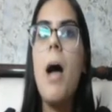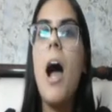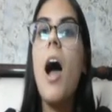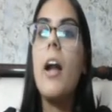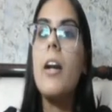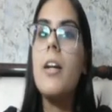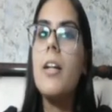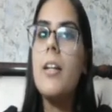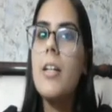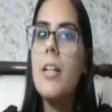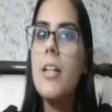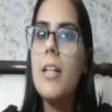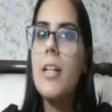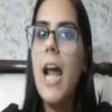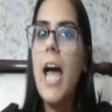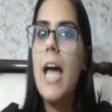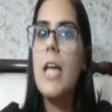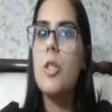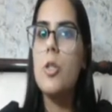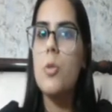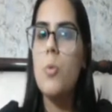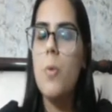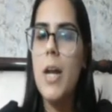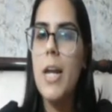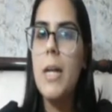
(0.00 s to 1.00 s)

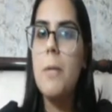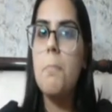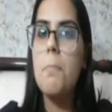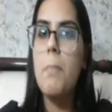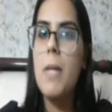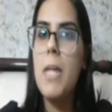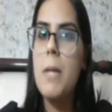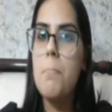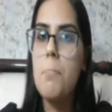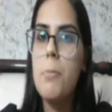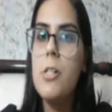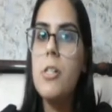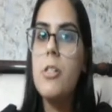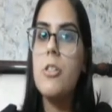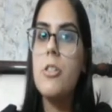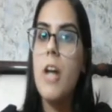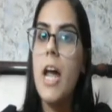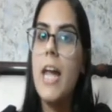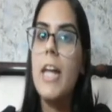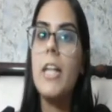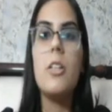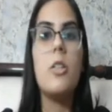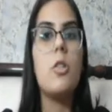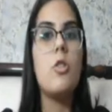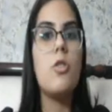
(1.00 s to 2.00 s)
undergraduate people
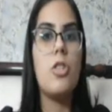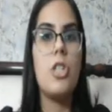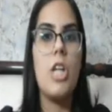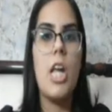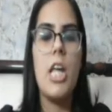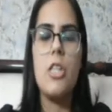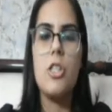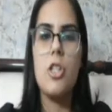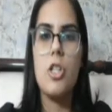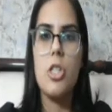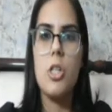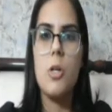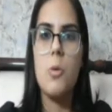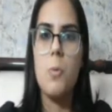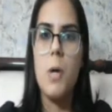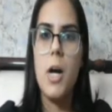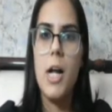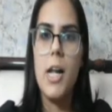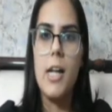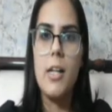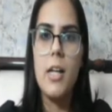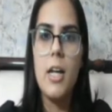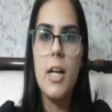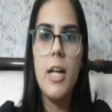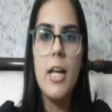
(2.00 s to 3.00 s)
trying to change the
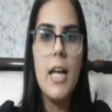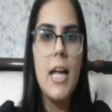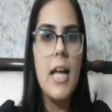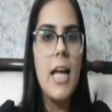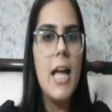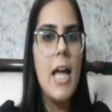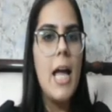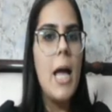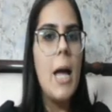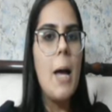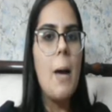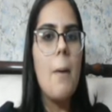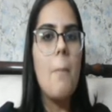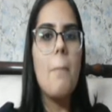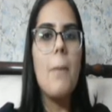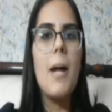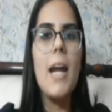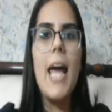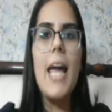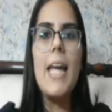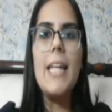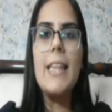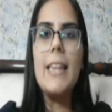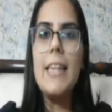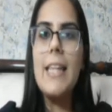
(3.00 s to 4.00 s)
world. But
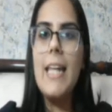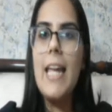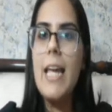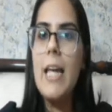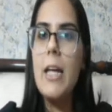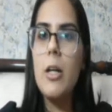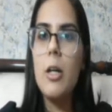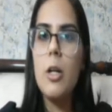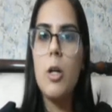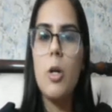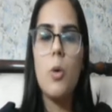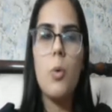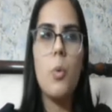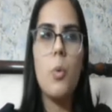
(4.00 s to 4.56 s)
I think